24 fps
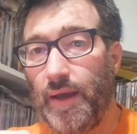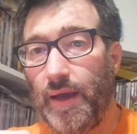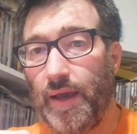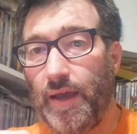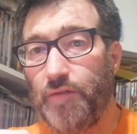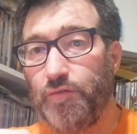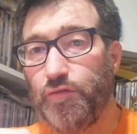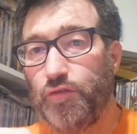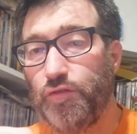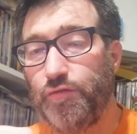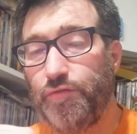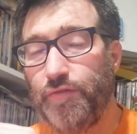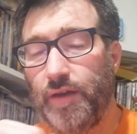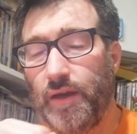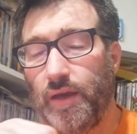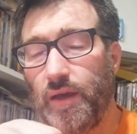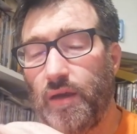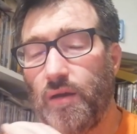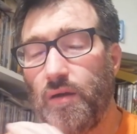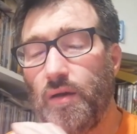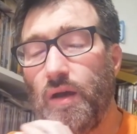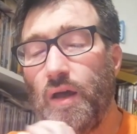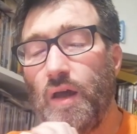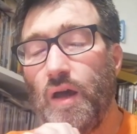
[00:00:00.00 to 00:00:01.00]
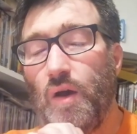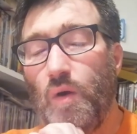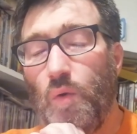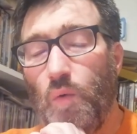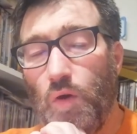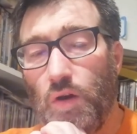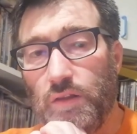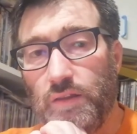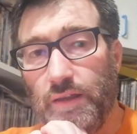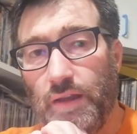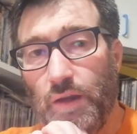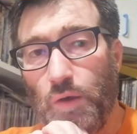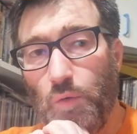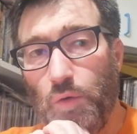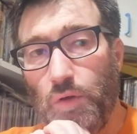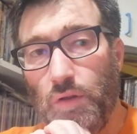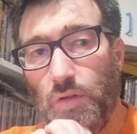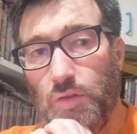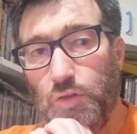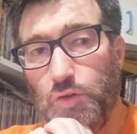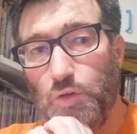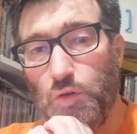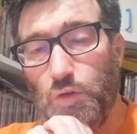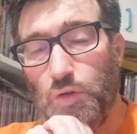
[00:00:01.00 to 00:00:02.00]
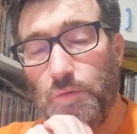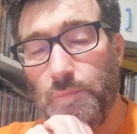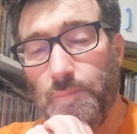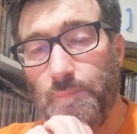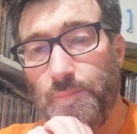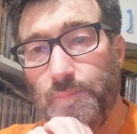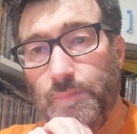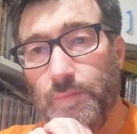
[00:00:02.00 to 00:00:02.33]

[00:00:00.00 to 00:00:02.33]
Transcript: I have to think what I will do.